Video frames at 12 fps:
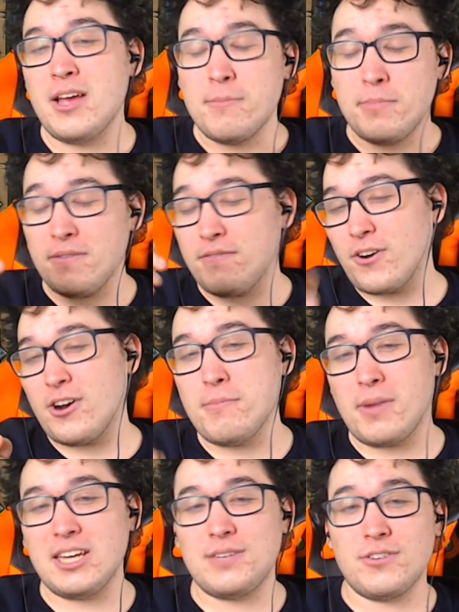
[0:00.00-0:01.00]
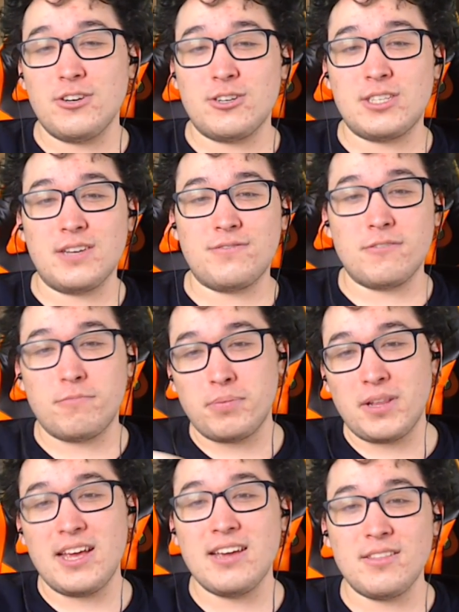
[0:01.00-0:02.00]
Be very mindful yourself of
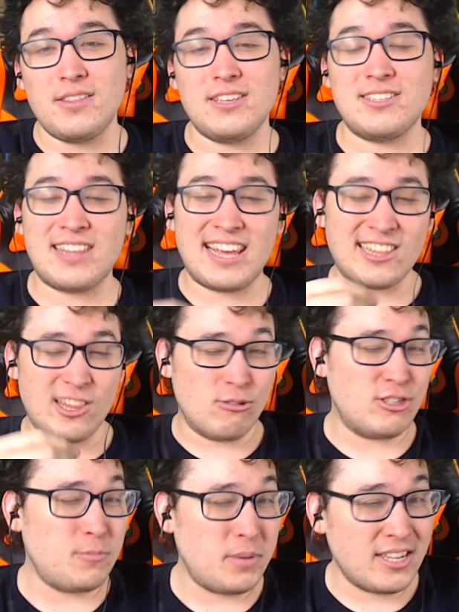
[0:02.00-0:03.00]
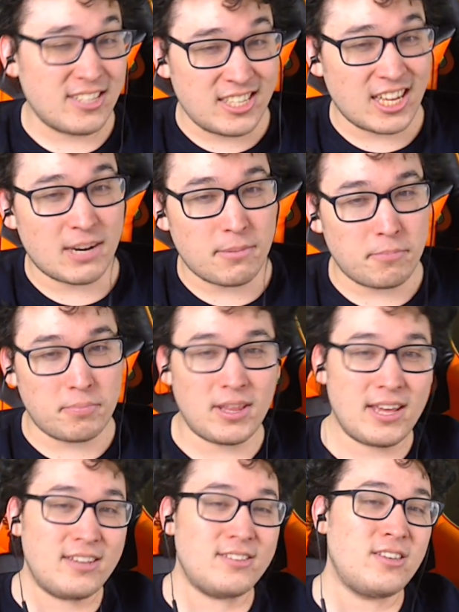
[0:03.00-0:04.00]
playing these like low speed setup
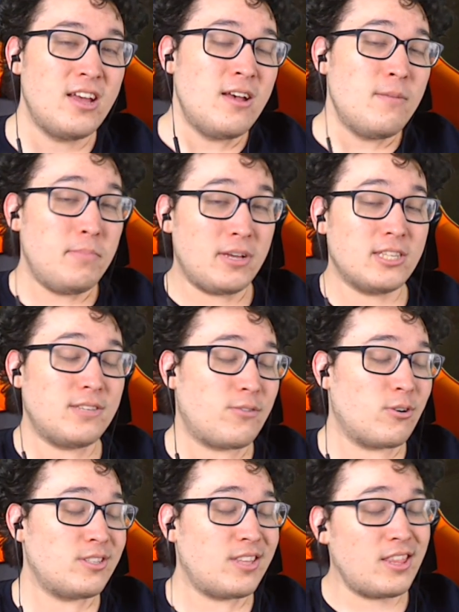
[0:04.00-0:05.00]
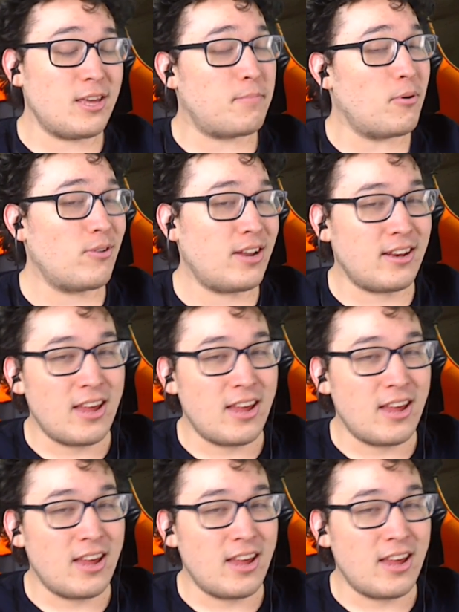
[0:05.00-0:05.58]
plays, because of course then the opponent